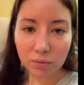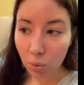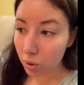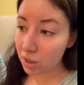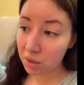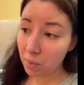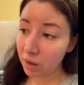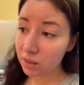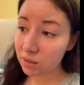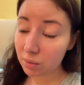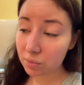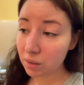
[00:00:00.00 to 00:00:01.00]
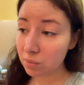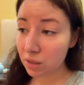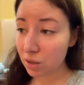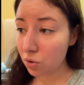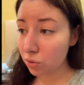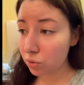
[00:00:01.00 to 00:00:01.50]
Or they might, sometimes
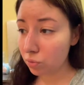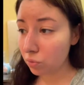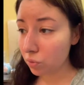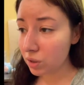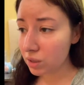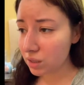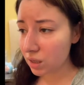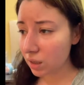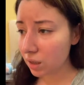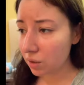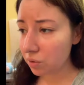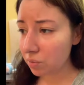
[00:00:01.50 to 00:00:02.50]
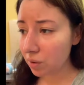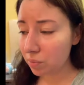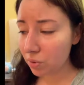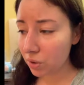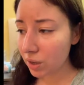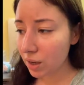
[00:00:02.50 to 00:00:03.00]
they go through worse. Like I
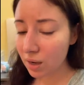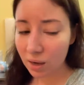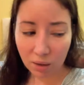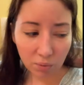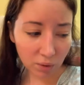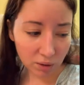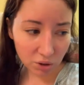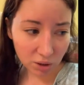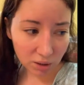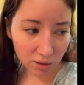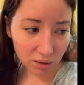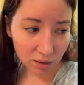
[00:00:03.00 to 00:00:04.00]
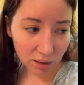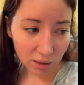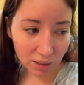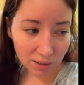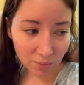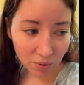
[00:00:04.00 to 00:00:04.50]
remember watching the
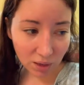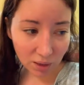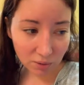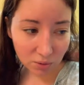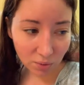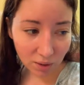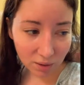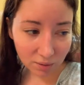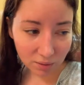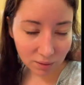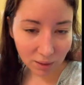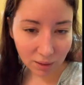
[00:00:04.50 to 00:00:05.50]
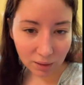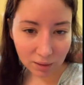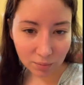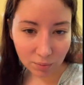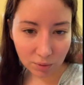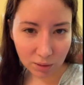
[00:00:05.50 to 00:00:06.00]
Desperate Housewives, not
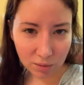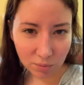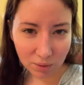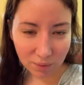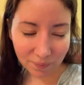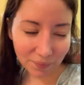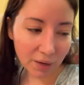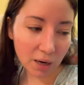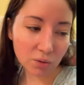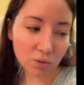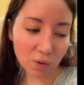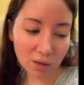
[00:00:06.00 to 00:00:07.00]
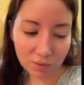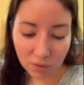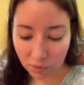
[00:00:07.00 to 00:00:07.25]
Desperate, the Housewives